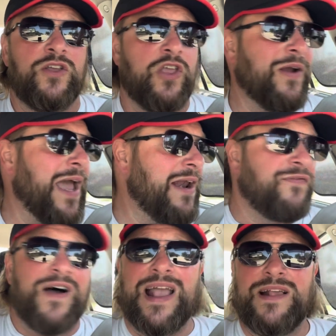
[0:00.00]
You're
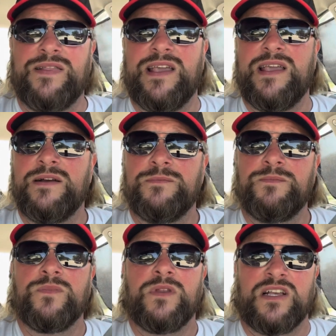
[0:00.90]
edifying the
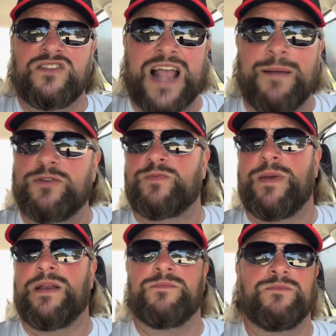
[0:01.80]

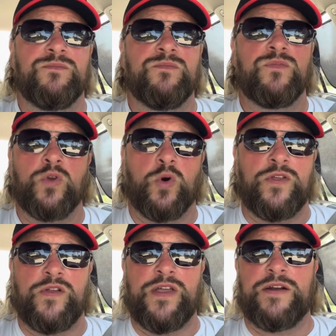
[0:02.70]
establishment, or
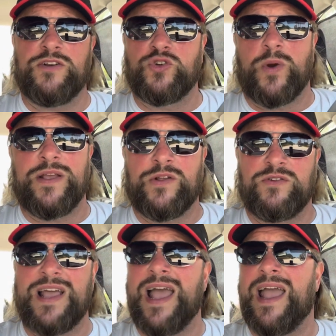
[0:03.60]
they're there enjoying their
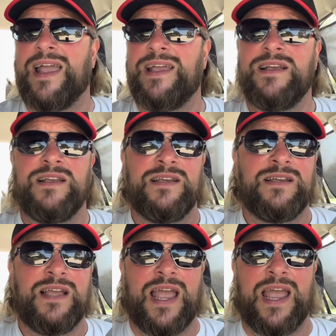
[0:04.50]
day,
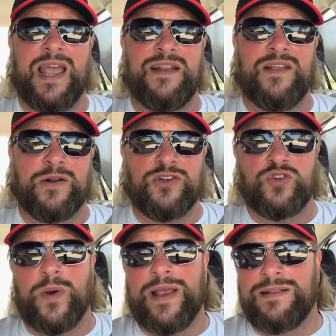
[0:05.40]
and they're
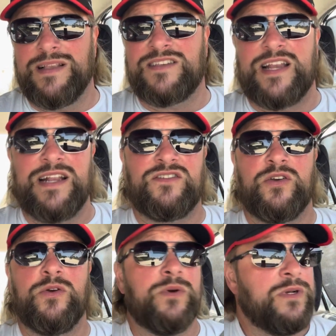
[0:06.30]
enjoying listening
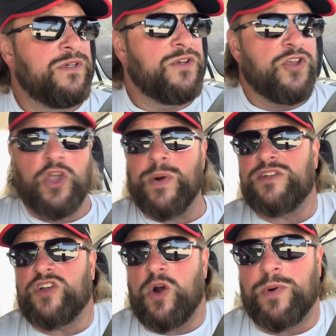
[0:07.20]
to you
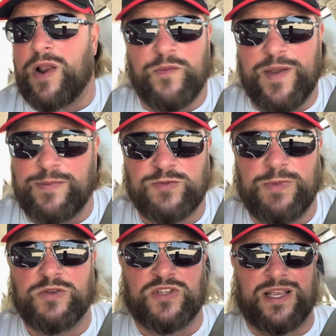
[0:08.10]
interpret other people's
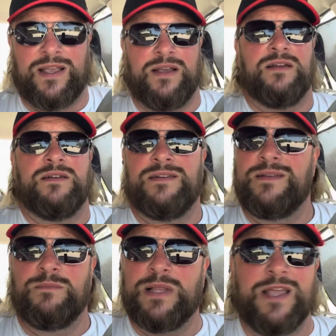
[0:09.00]
music.
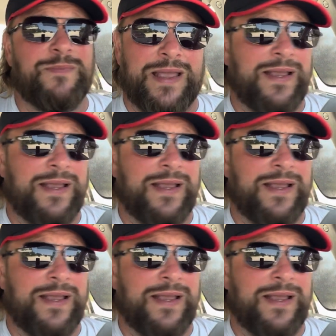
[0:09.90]
Believe me,